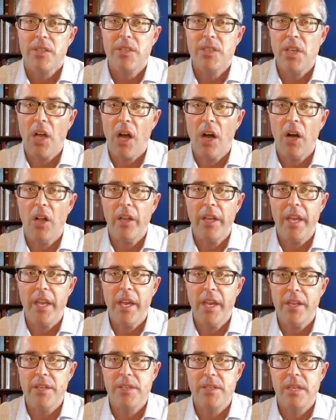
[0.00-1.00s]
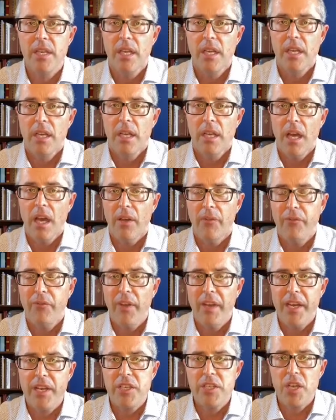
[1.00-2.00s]
Saul is uh,
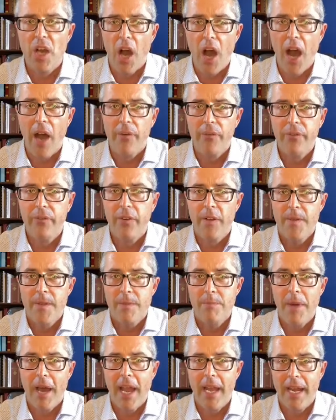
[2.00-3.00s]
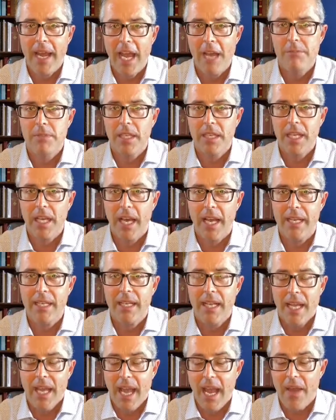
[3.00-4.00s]
finished off by an Amalekite,
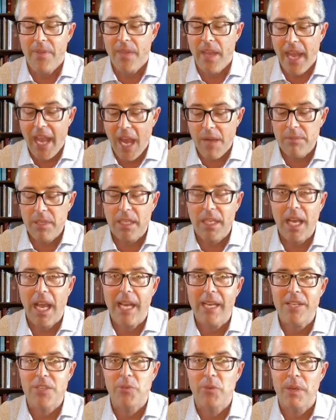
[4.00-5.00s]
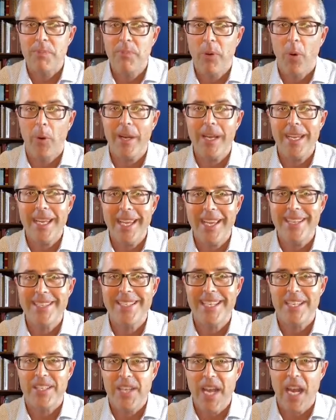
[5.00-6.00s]
and the Amalekite is reporting in
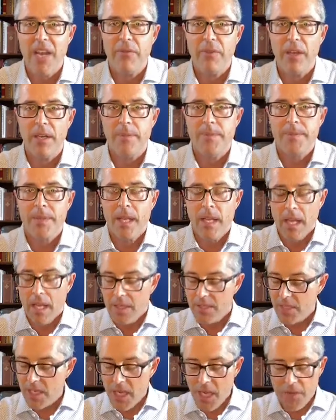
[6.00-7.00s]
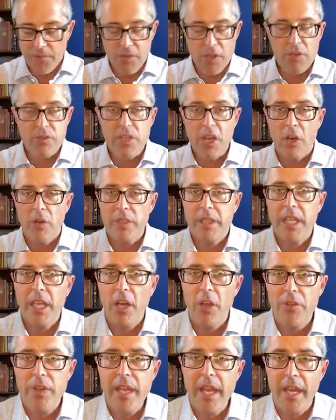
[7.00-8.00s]
to David. See, if you don't
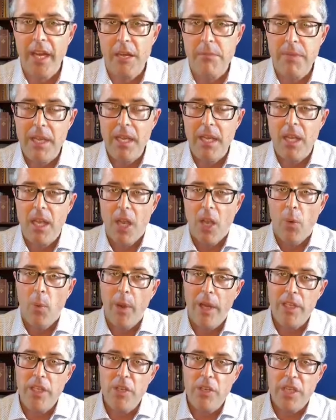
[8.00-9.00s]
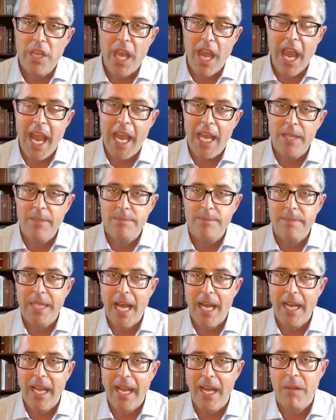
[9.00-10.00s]
kill the enemy when you can,
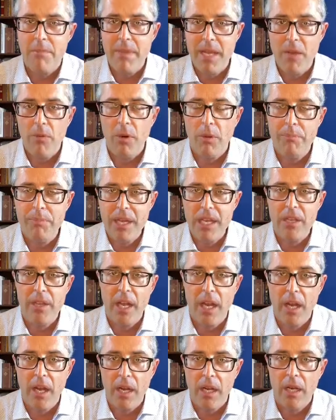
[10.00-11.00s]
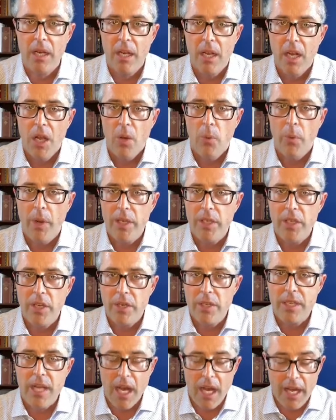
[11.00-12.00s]
that enemy will be there when
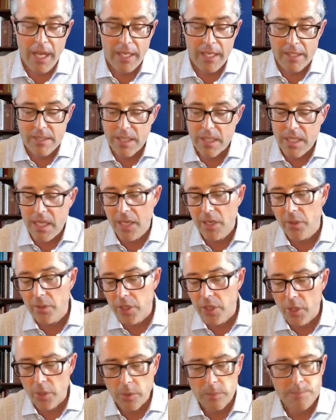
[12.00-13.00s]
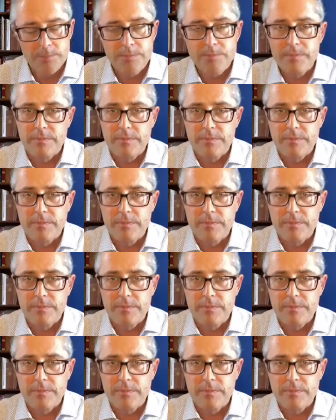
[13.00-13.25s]
you're dying to kill you.